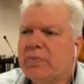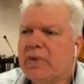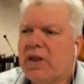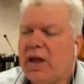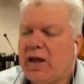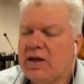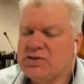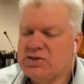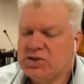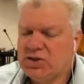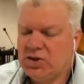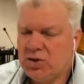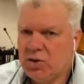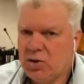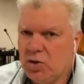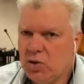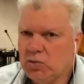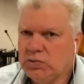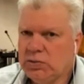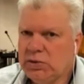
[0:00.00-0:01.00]
as
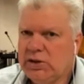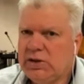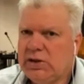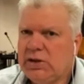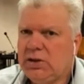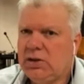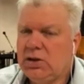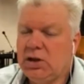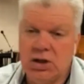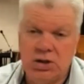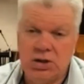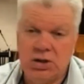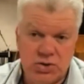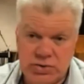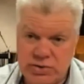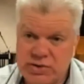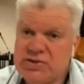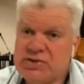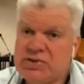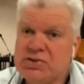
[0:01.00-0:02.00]
their only
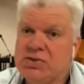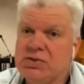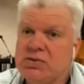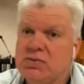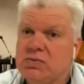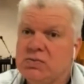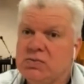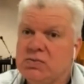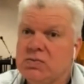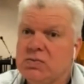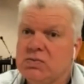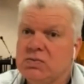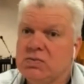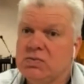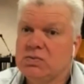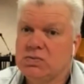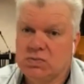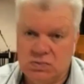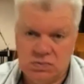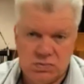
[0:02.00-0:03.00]
interest.
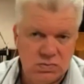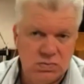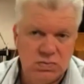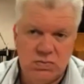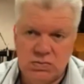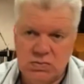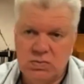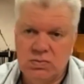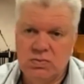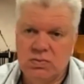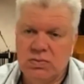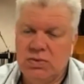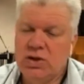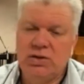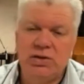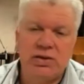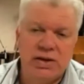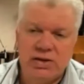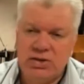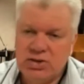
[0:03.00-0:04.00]

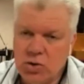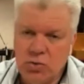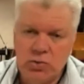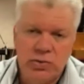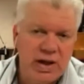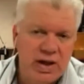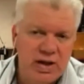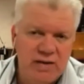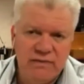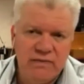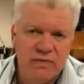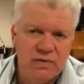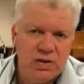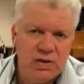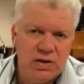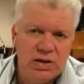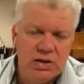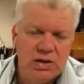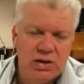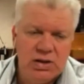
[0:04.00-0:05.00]
They don't have
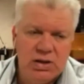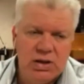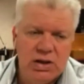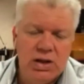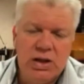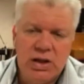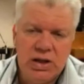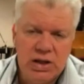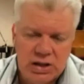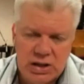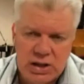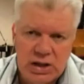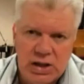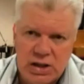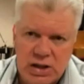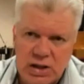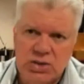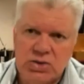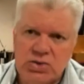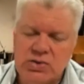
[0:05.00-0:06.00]
any
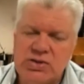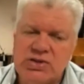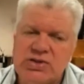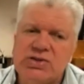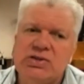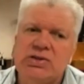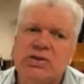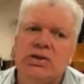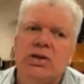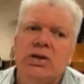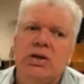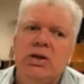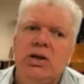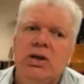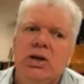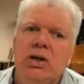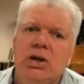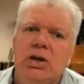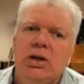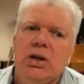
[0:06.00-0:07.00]
interest
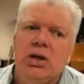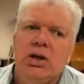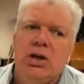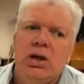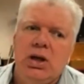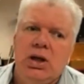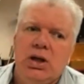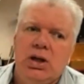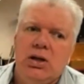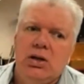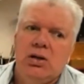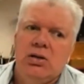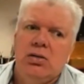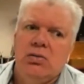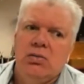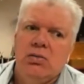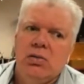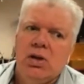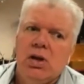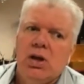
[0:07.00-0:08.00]
in
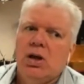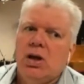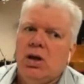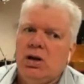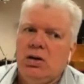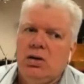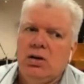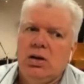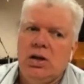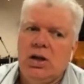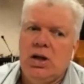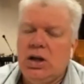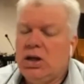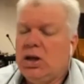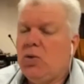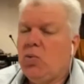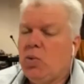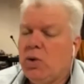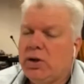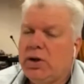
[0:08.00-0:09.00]

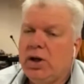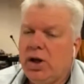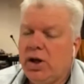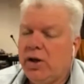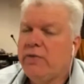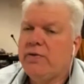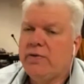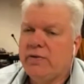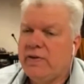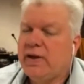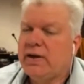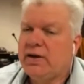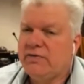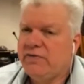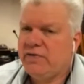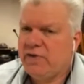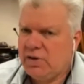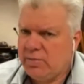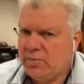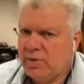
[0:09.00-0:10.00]
anyone other than a
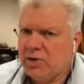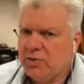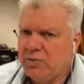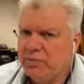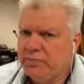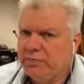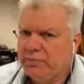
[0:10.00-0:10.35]
female.